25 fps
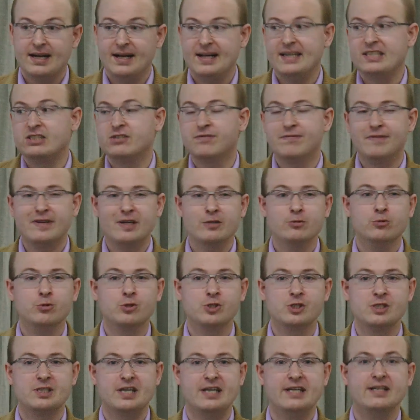it's fair to
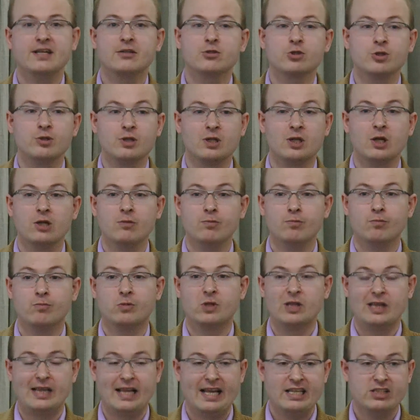say there's a lot
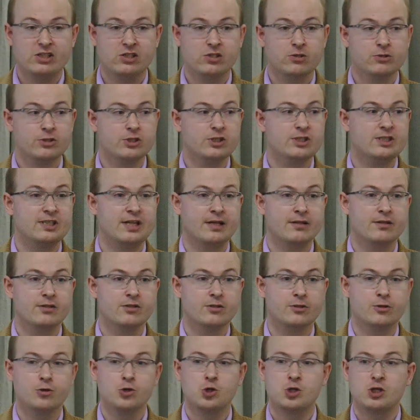less
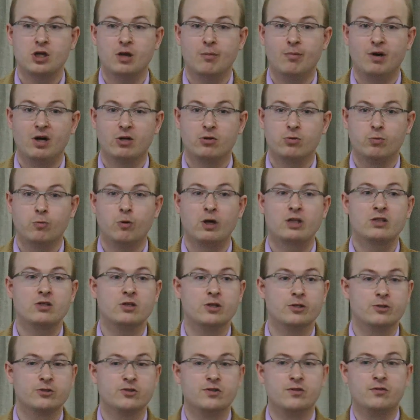consensus about what
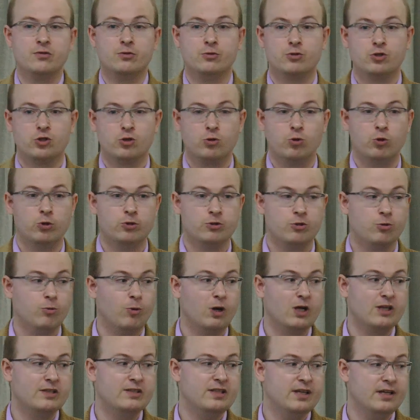constitutes good
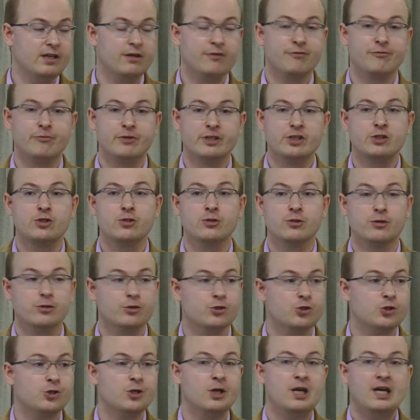qualitative
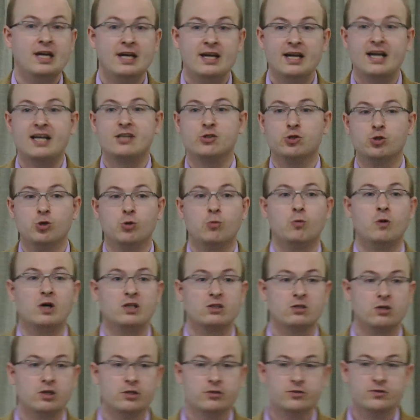research as to
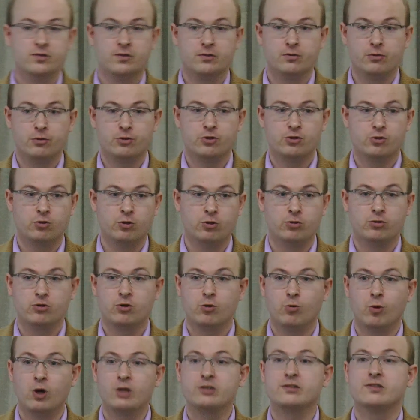what constitutes good
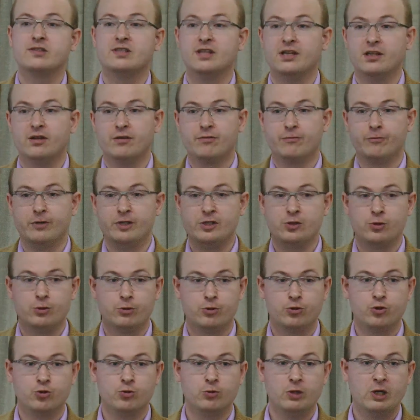quantitative
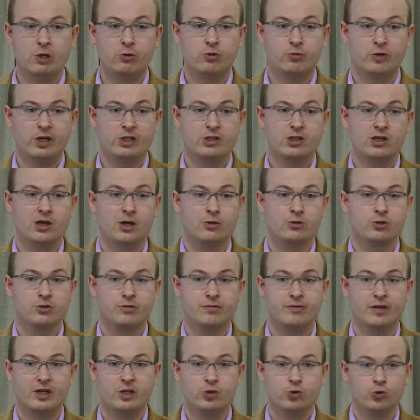research to address
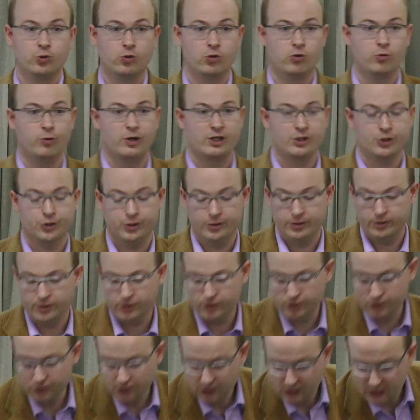counterfactual
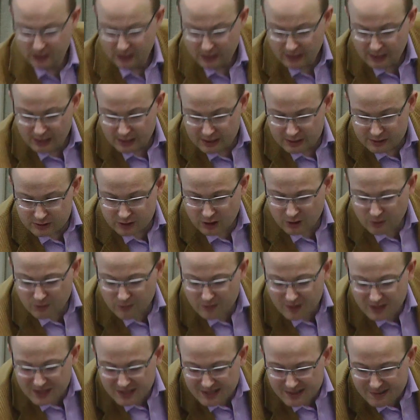questions. So
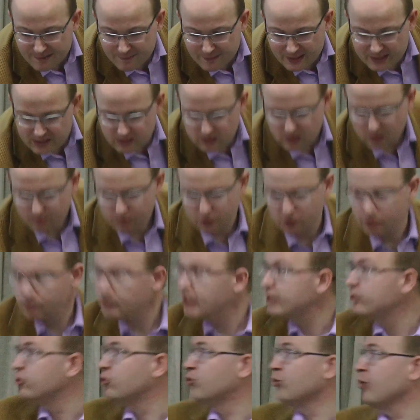when it comes to
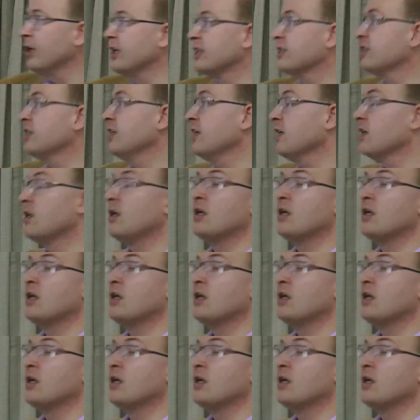addressing